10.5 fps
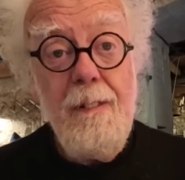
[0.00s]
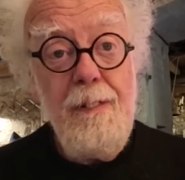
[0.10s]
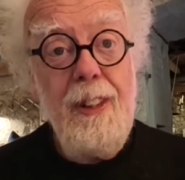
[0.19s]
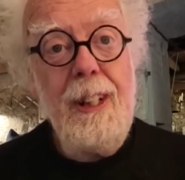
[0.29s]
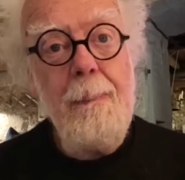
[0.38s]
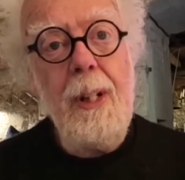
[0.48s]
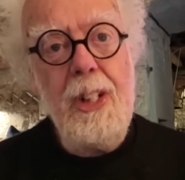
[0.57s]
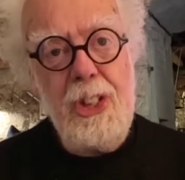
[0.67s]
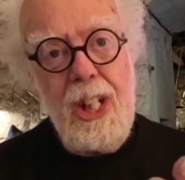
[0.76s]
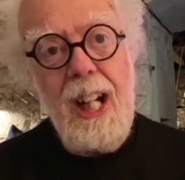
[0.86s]
very
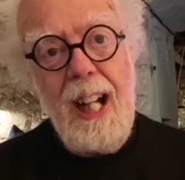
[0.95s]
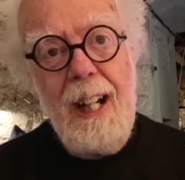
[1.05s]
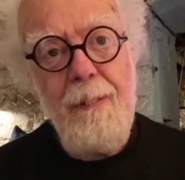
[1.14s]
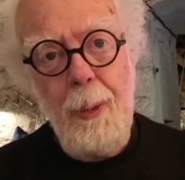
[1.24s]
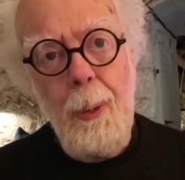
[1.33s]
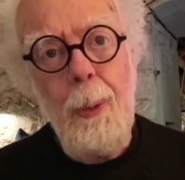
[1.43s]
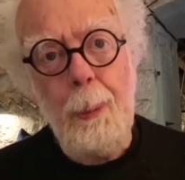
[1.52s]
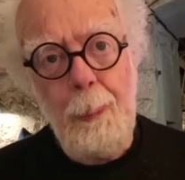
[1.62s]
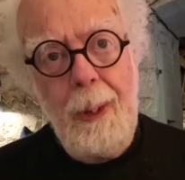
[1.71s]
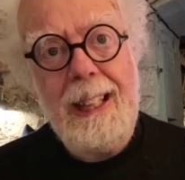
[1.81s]
much have
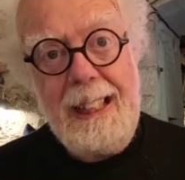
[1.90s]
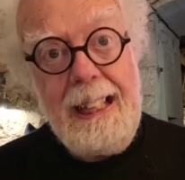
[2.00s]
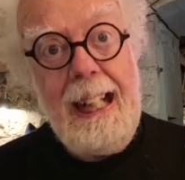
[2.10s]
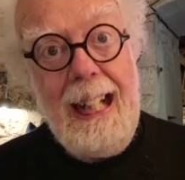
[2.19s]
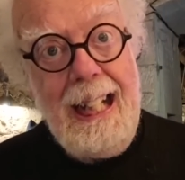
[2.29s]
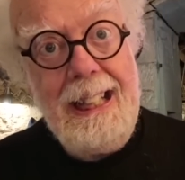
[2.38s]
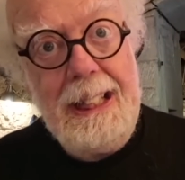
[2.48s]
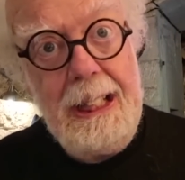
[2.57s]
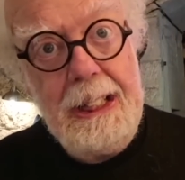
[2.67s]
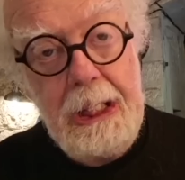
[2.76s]
already
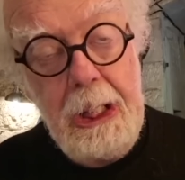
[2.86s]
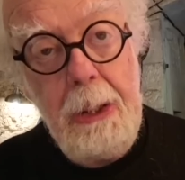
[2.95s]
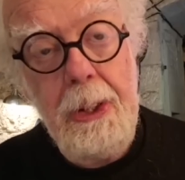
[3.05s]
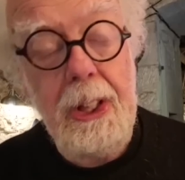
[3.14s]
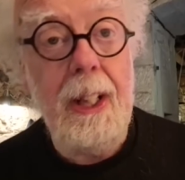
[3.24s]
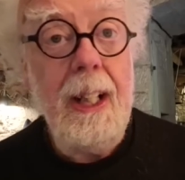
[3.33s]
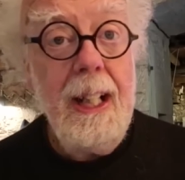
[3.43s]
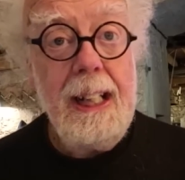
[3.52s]
had disclosure.